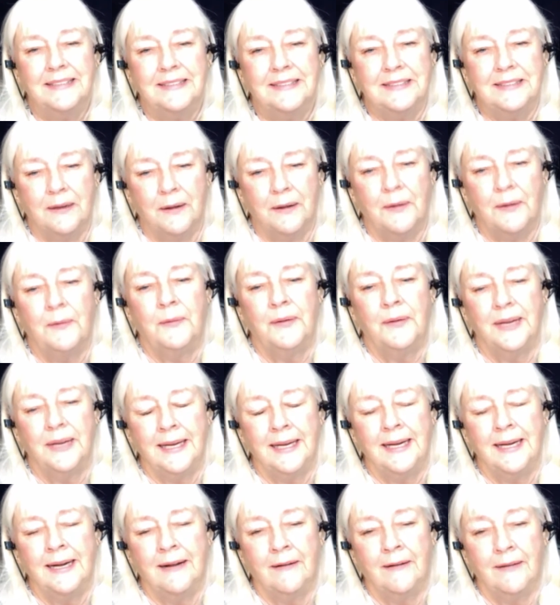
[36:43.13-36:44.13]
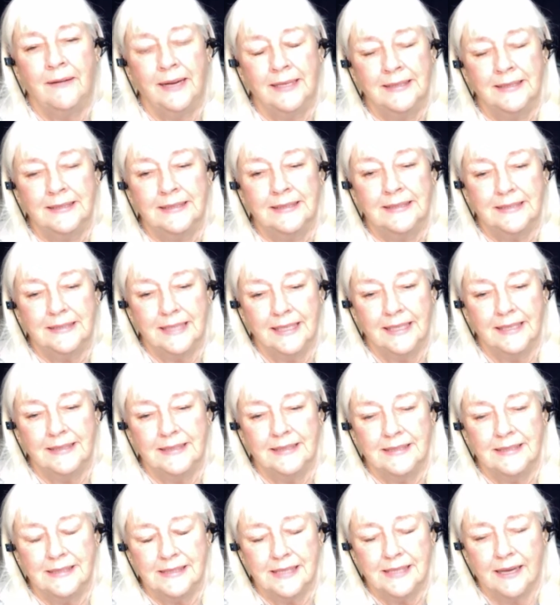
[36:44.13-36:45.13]
So,
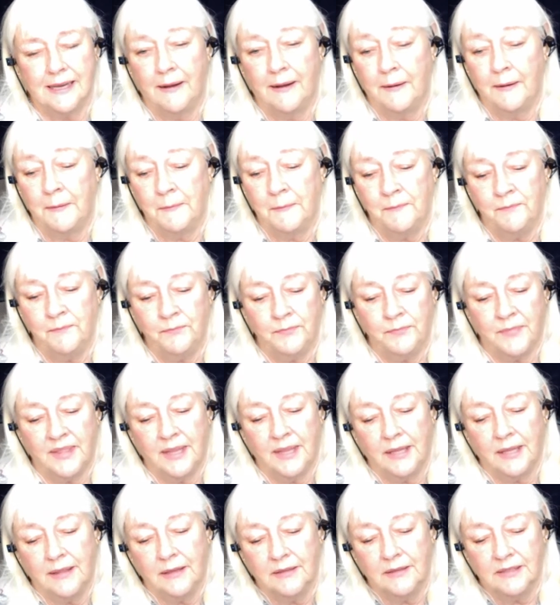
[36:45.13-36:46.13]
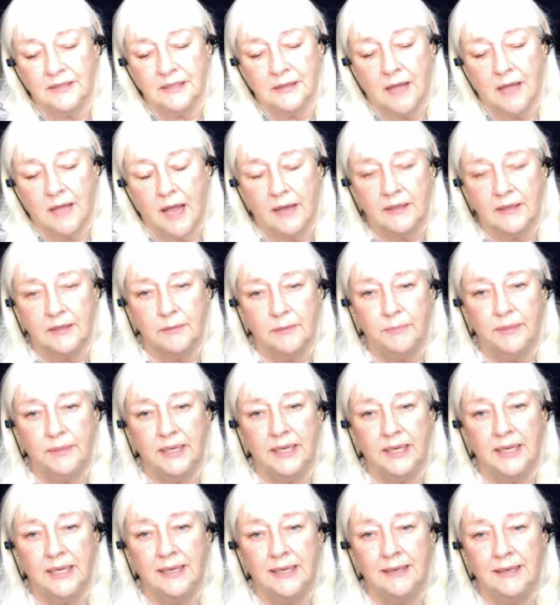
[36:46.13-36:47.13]
it's there's a lot to
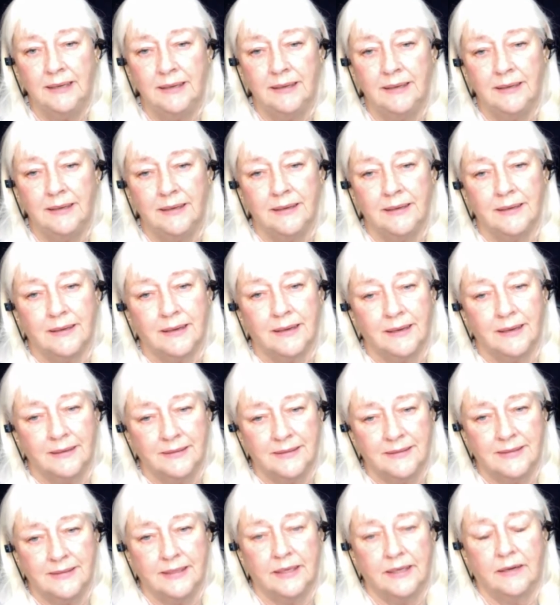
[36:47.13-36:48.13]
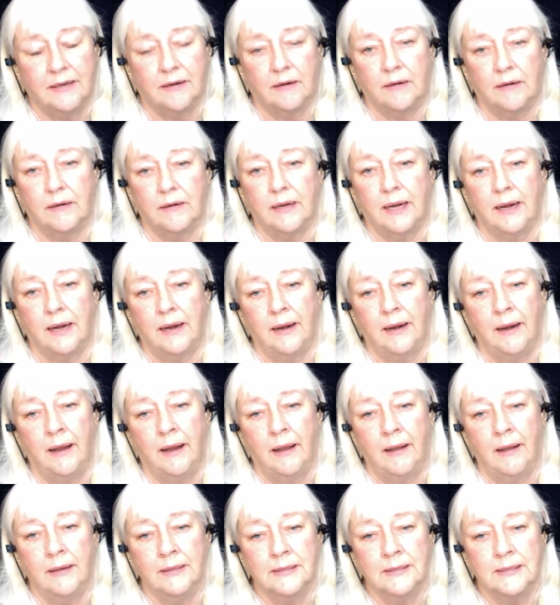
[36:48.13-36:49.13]
be considered,
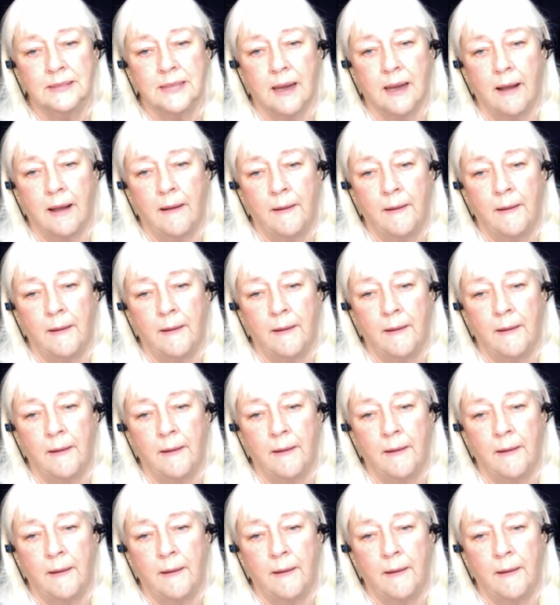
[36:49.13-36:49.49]
and